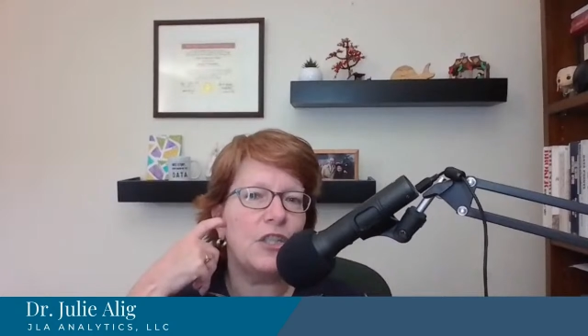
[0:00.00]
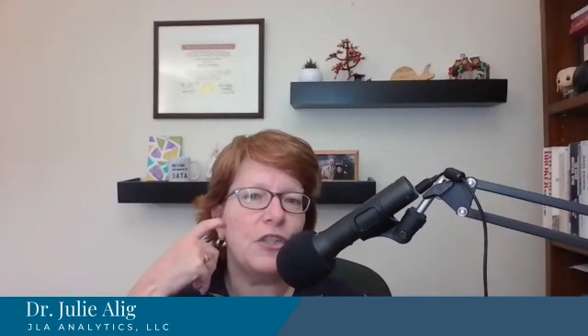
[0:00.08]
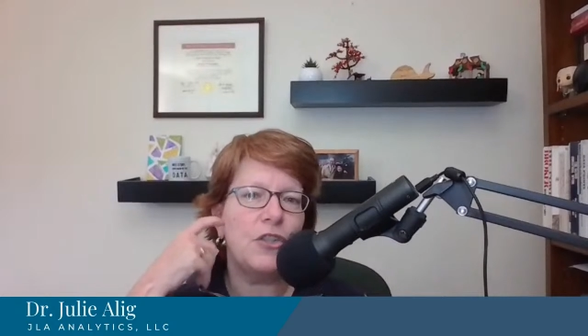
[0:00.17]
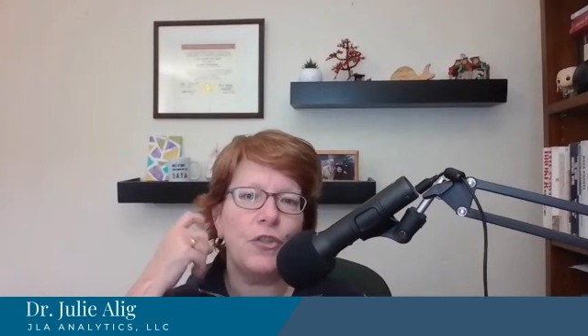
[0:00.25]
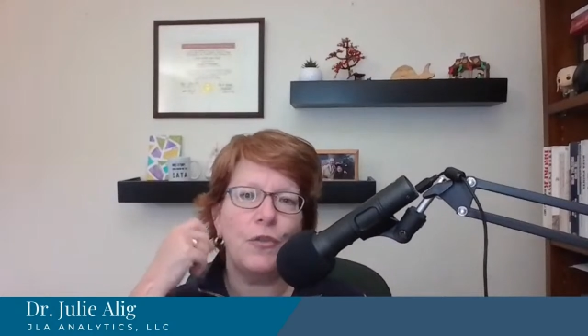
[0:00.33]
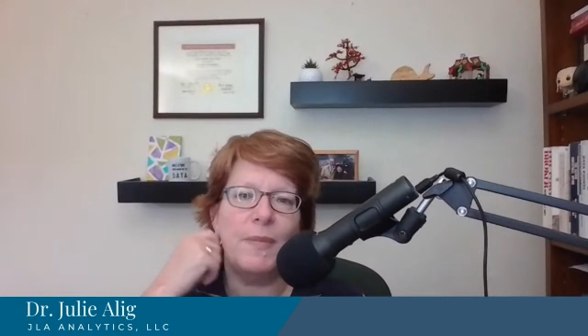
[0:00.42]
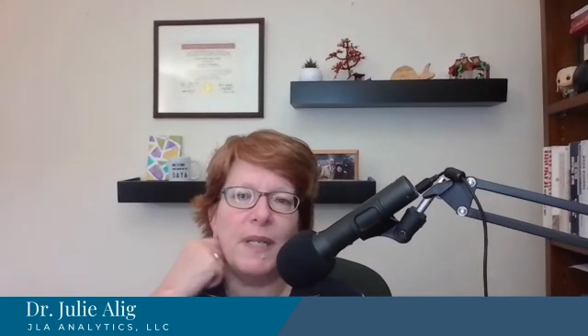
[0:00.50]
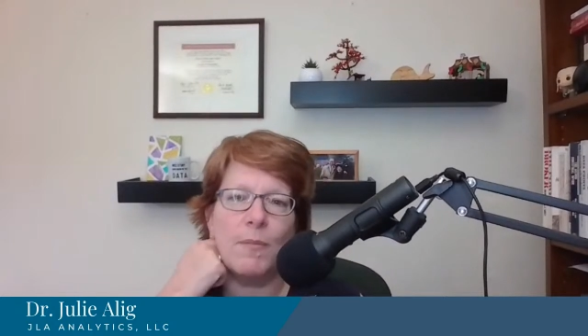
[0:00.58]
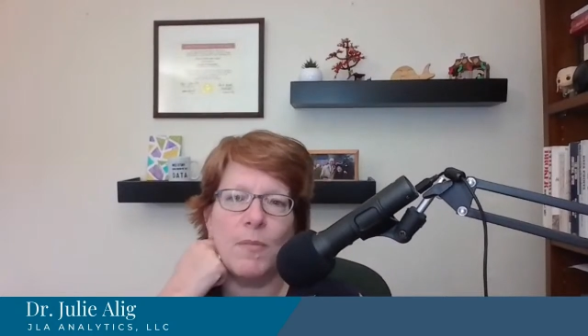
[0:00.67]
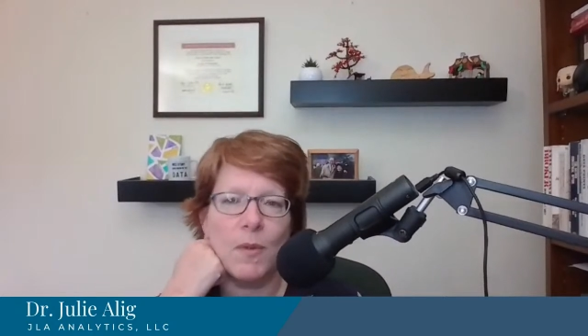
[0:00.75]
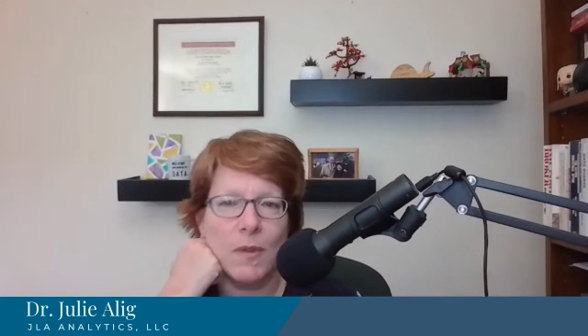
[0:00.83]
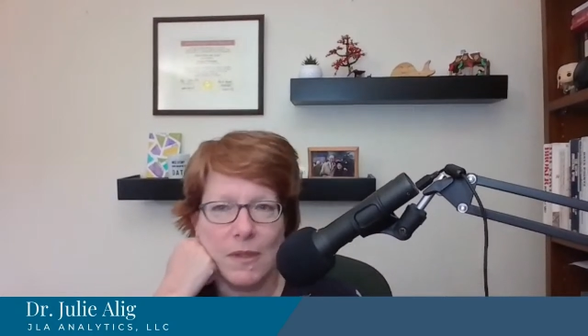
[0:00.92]
two
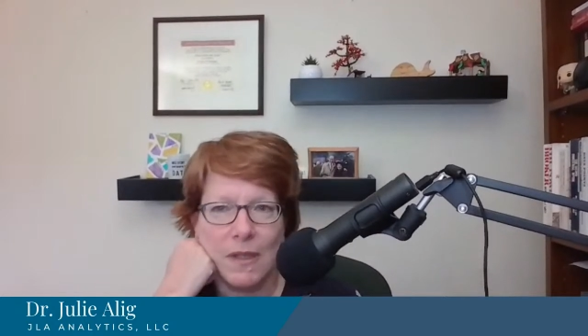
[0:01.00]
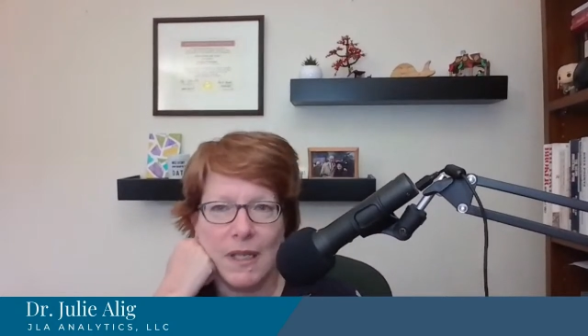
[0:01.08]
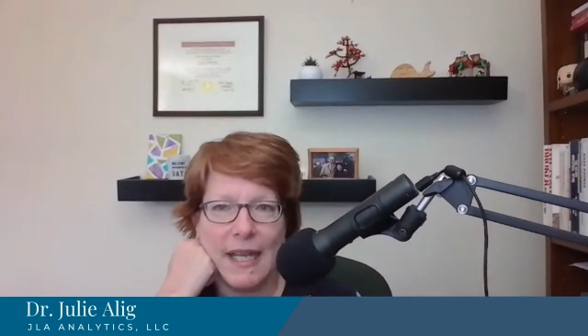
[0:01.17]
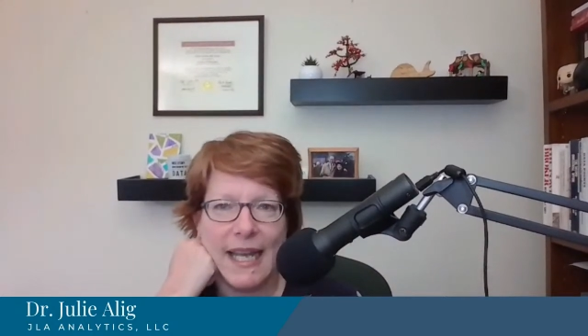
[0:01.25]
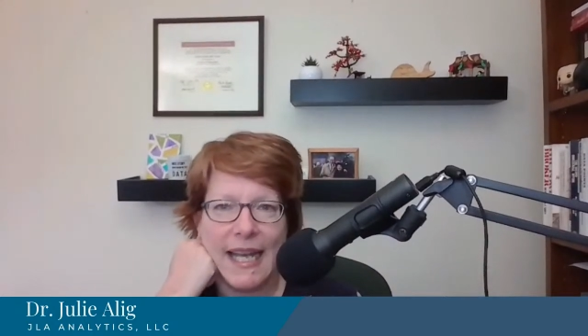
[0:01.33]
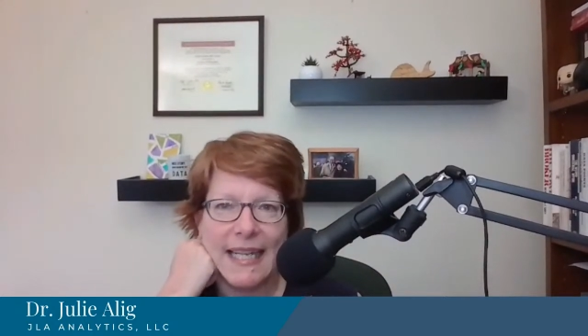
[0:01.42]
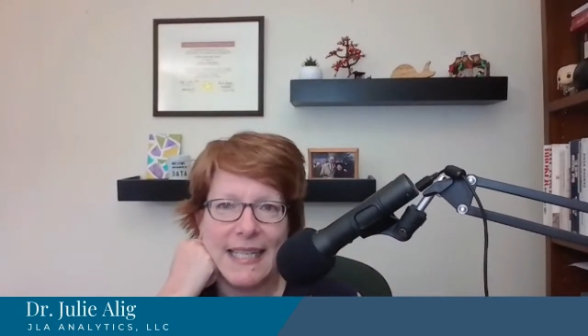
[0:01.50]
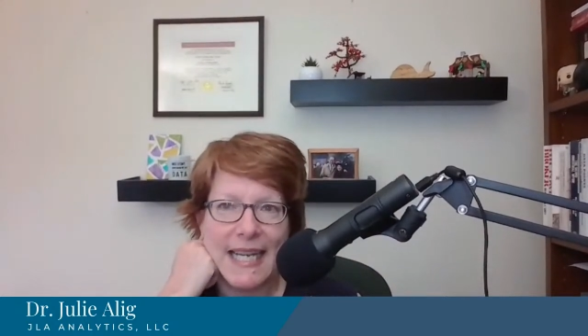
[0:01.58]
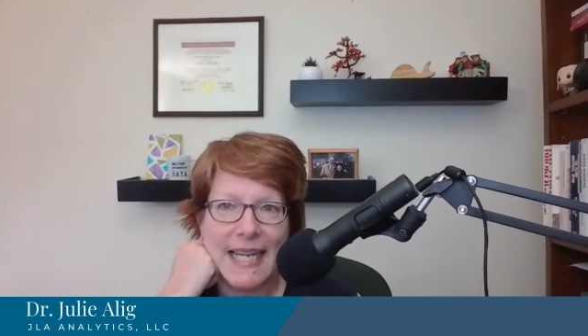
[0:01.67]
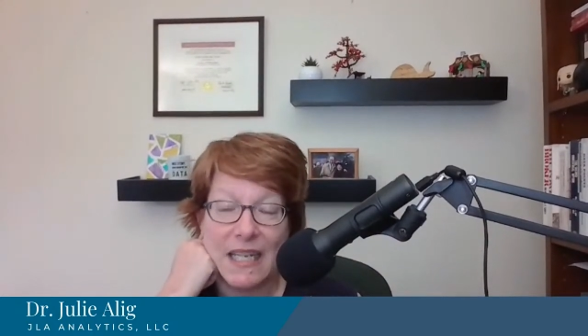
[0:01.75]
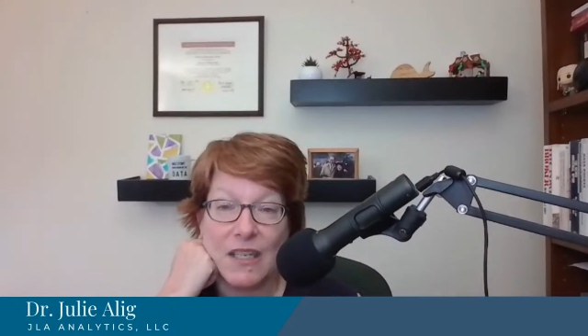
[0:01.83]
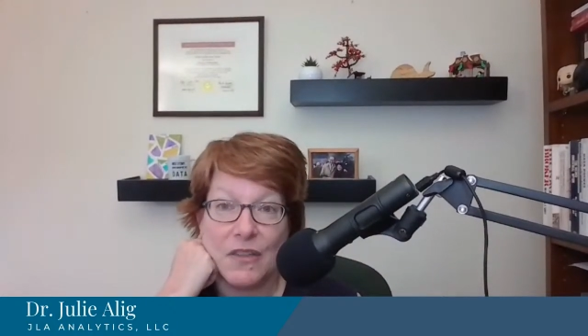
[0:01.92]
people had
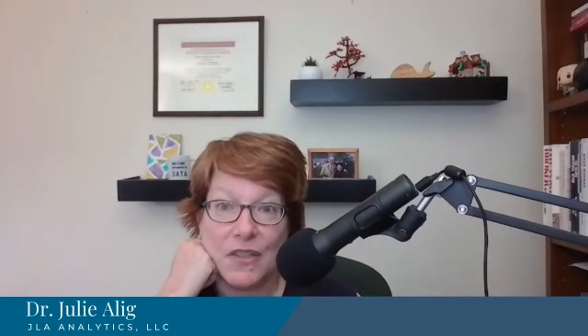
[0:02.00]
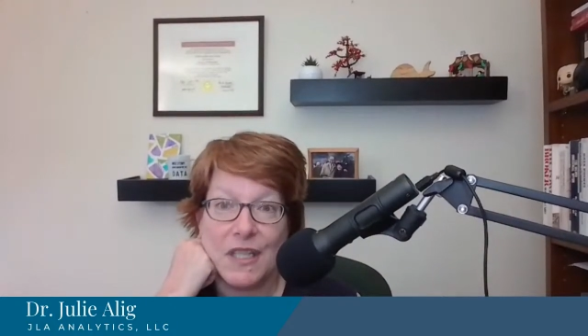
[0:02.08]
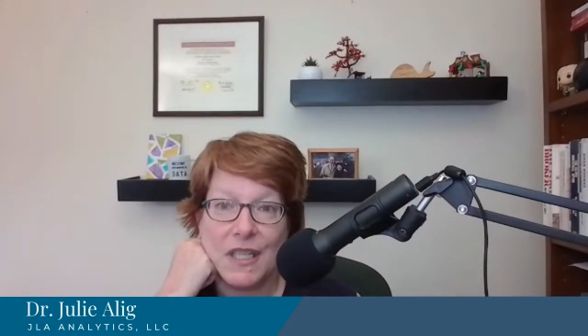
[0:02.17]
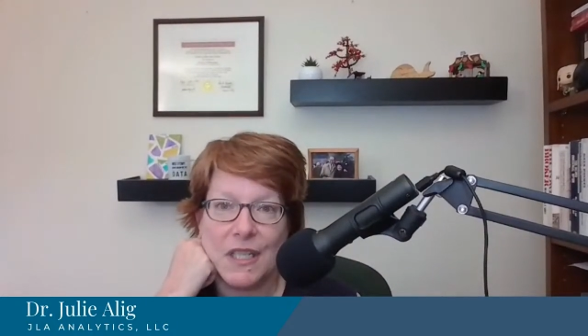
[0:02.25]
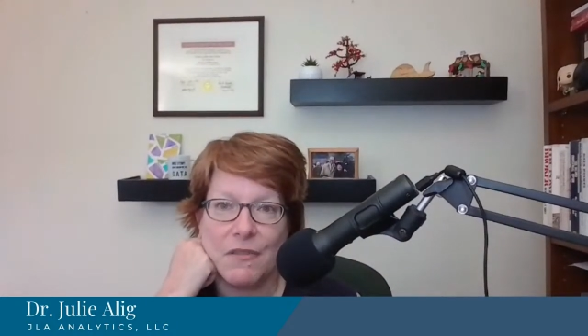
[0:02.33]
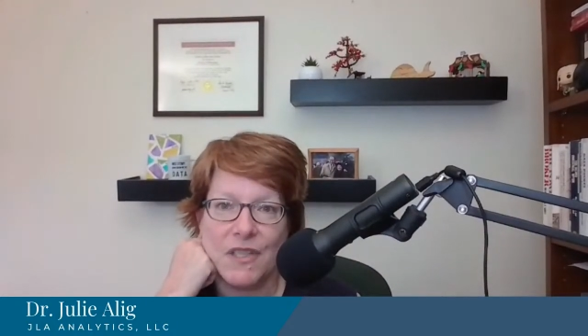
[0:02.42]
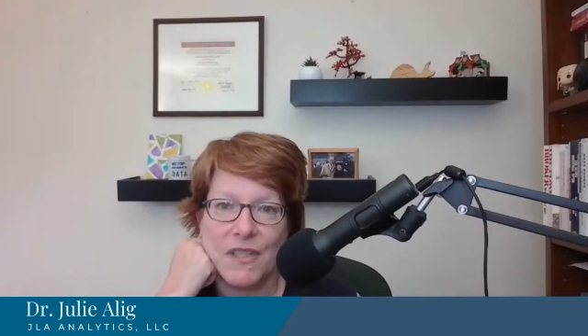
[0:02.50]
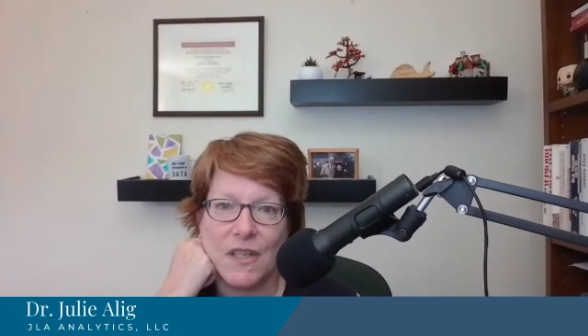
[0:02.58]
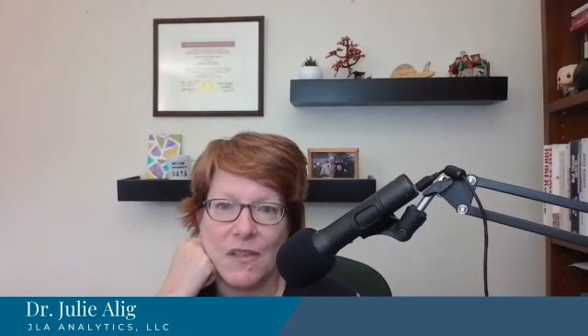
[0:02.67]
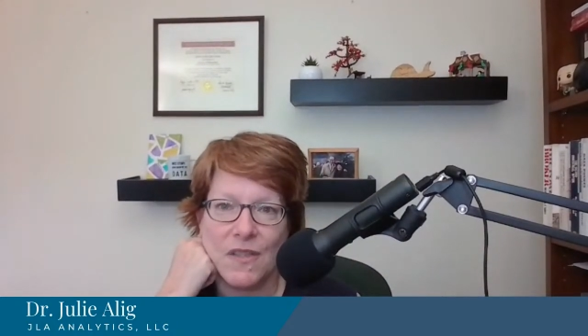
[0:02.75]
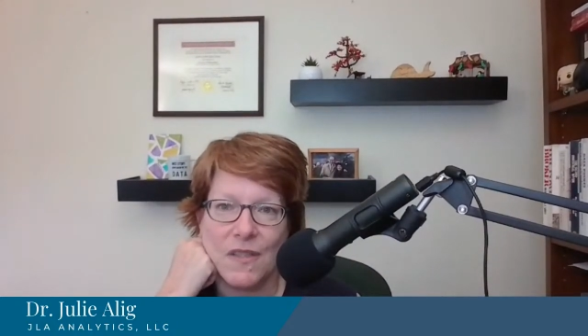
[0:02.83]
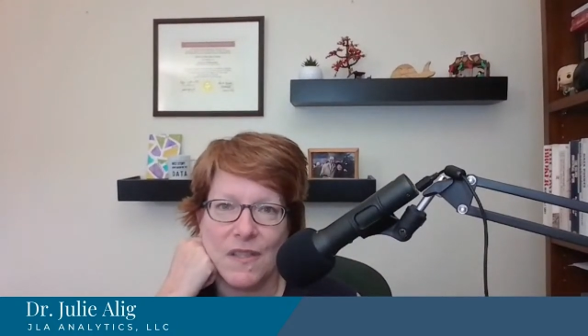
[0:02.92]
taken a look at the results